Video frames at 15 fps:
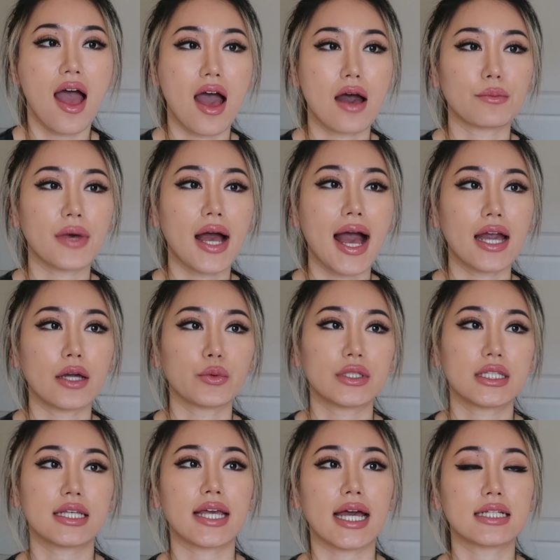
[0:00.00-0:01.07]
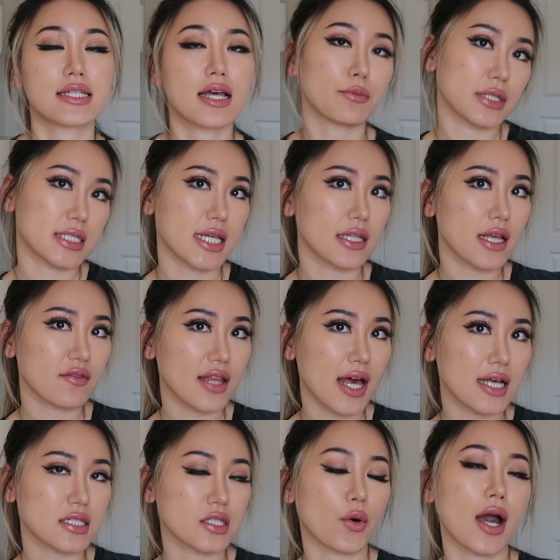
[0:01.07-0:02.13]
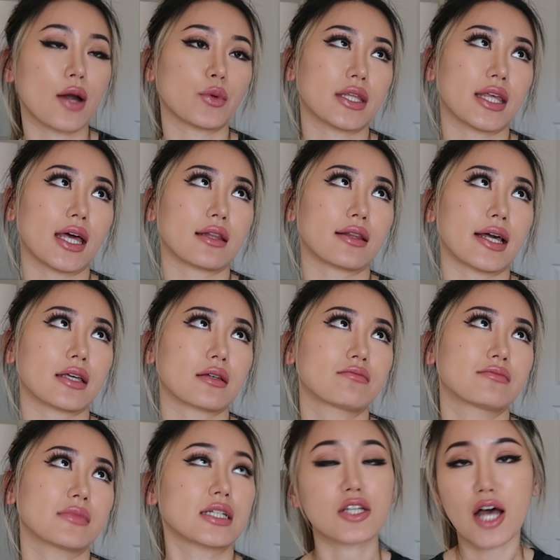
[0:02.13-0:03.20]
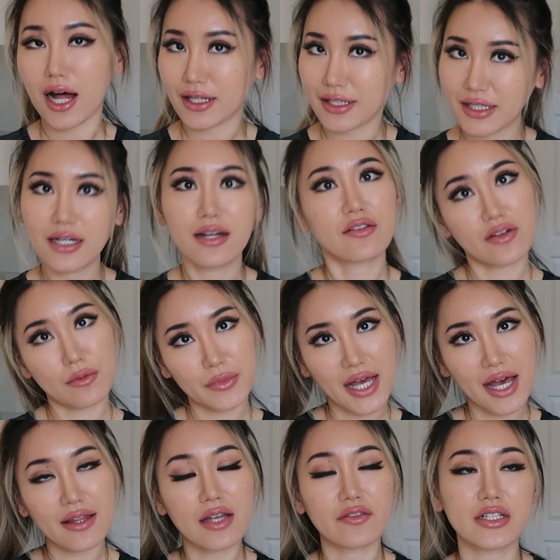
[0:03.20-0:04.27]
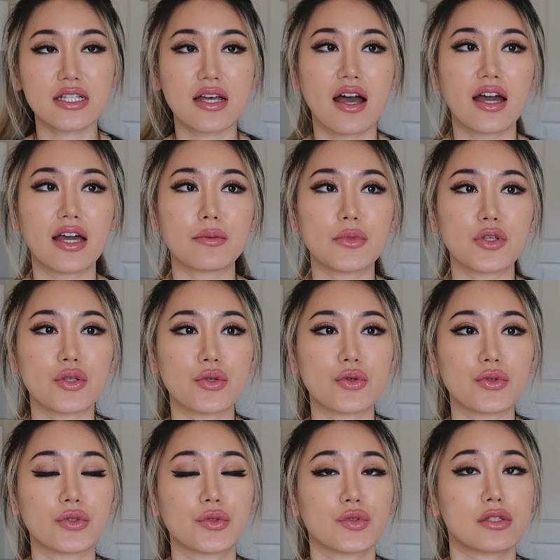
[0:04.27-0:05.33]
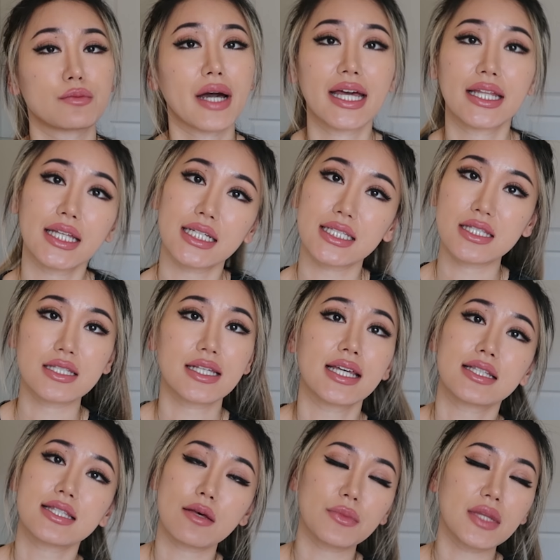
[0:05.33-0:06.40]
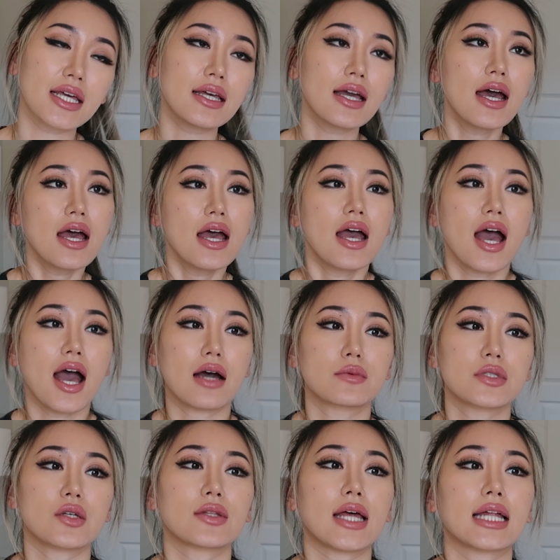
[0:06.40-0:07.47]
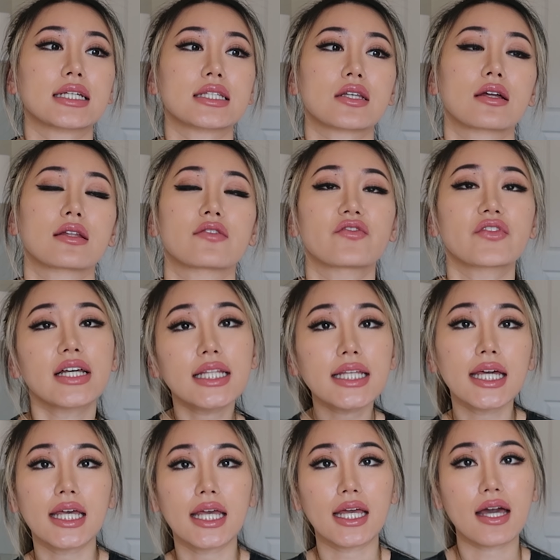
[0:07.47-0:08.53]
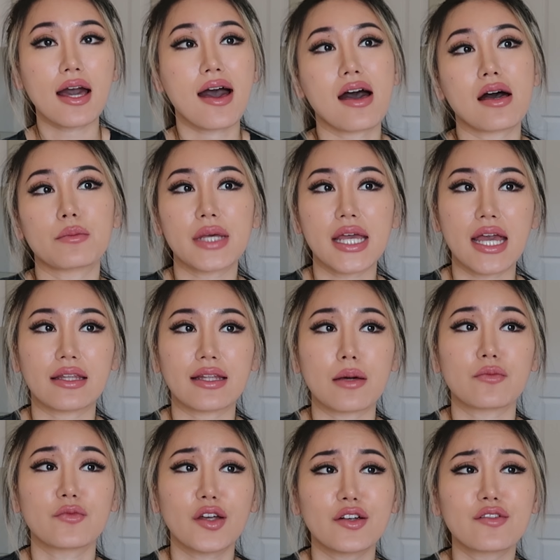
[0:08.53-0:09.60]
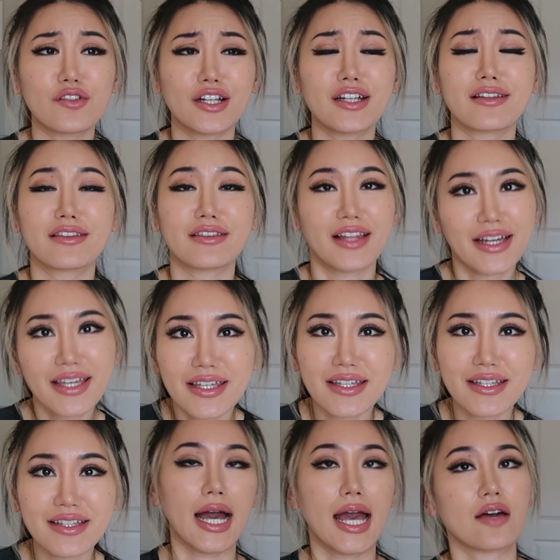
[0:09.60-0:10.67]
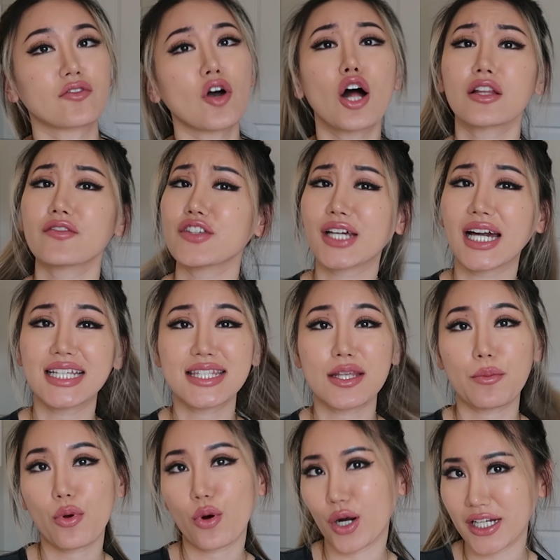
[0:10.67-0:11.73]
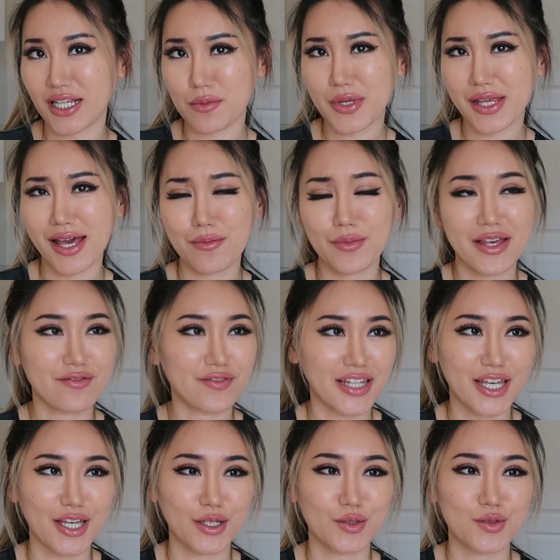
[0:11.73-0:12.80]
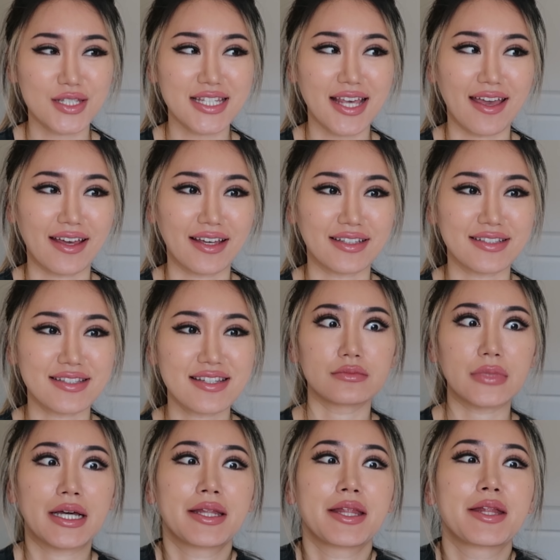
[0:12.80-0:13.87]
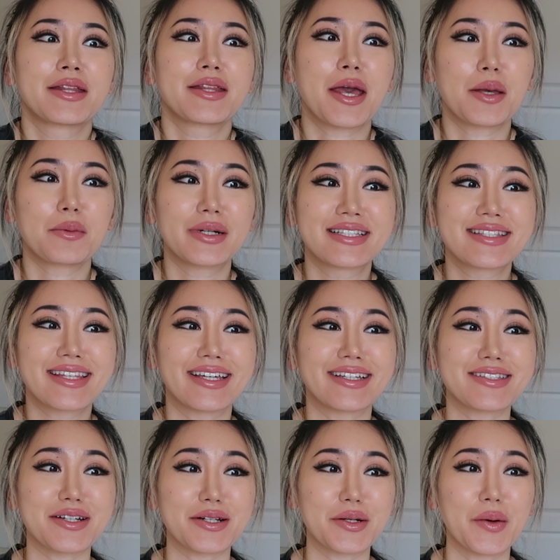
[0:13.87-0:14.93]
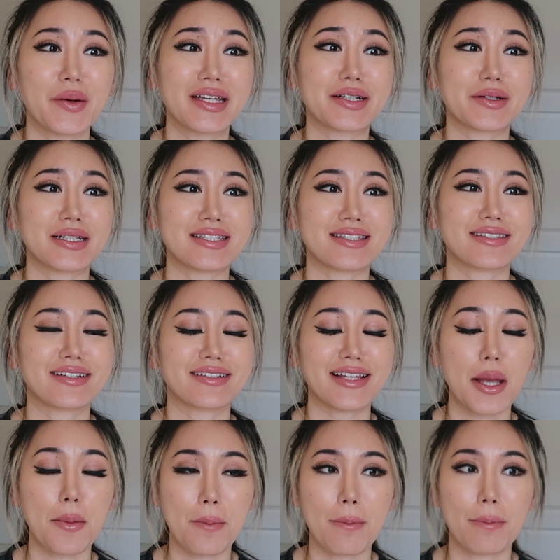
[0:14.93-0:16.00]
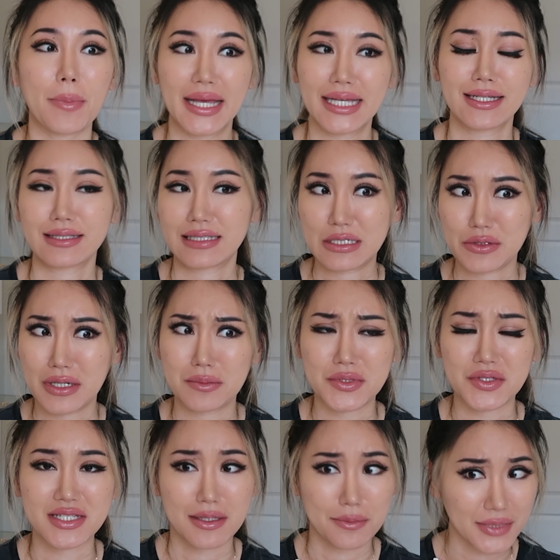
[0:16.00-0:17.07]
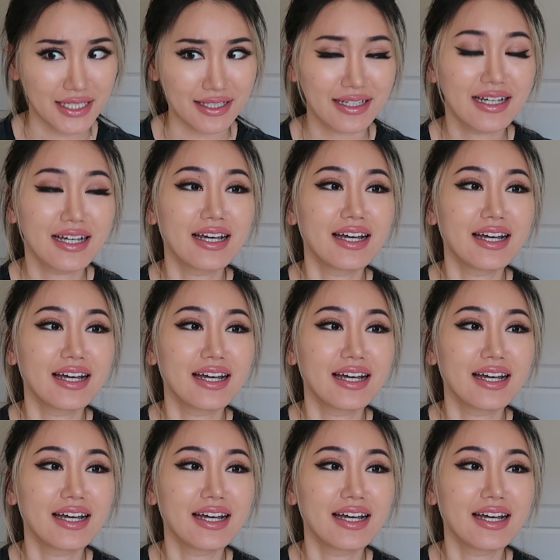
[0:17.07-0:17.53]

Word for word: um, I would get 10% of that, so I would get like a dollar from that every time you use my links to get something. Um, so that is called affiliate income and I'm very, very lucky. I have all of you guys supporting me on my videos and my neighbor's kids are going crazy. They're like banging the drums or something.